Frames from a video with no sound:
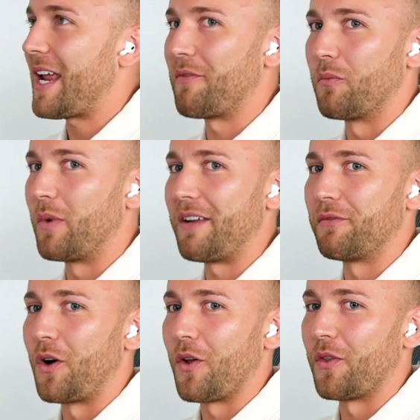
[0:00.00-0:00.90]

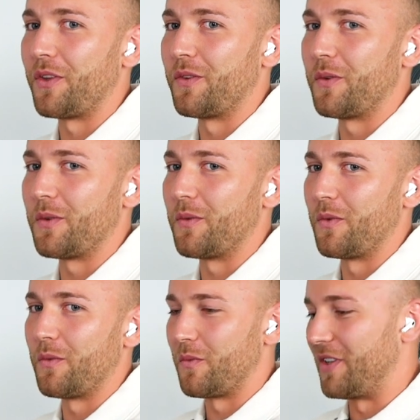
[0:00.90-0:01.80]
if not
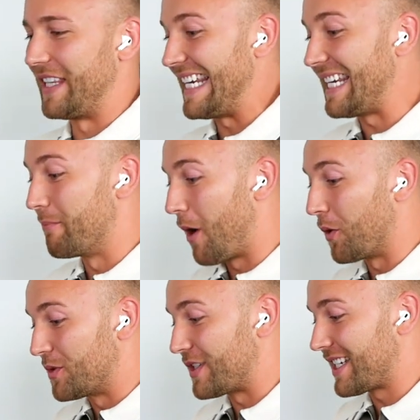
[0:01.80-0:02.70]
the
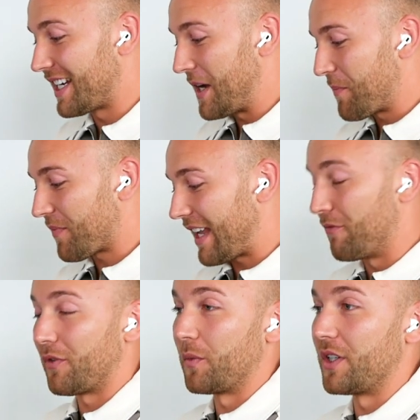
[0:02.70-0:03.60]
most
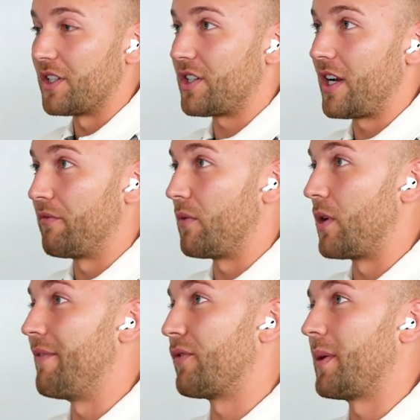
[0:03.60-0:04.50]

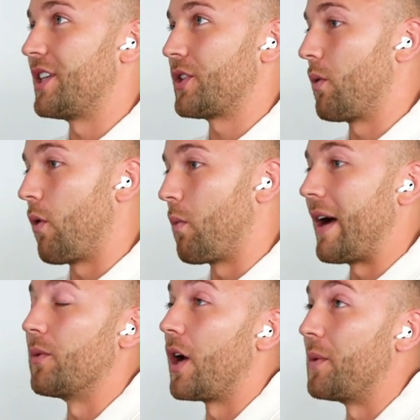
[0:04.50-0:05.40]
influential or
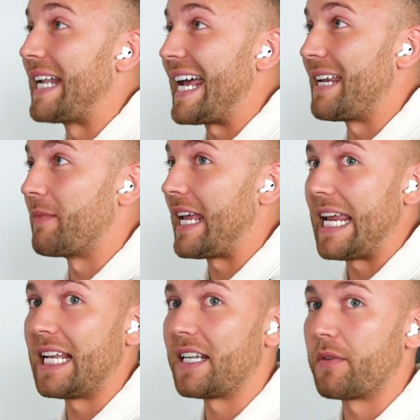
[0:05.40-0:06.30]
well-known name
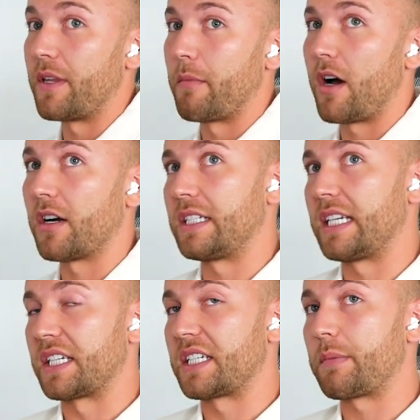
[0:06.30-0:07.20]
in the
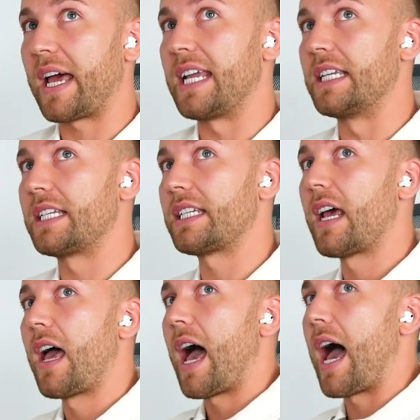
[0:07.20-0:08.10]
marketing
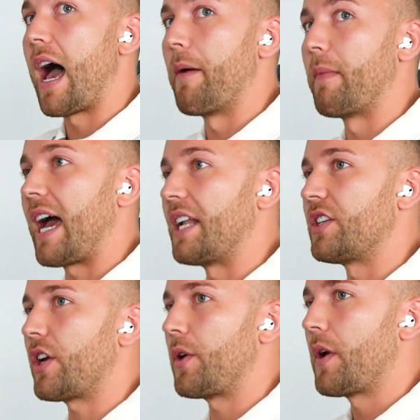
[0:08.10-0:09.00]
space.
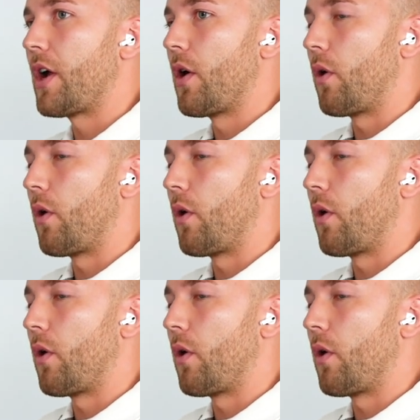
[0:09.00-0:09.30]
And so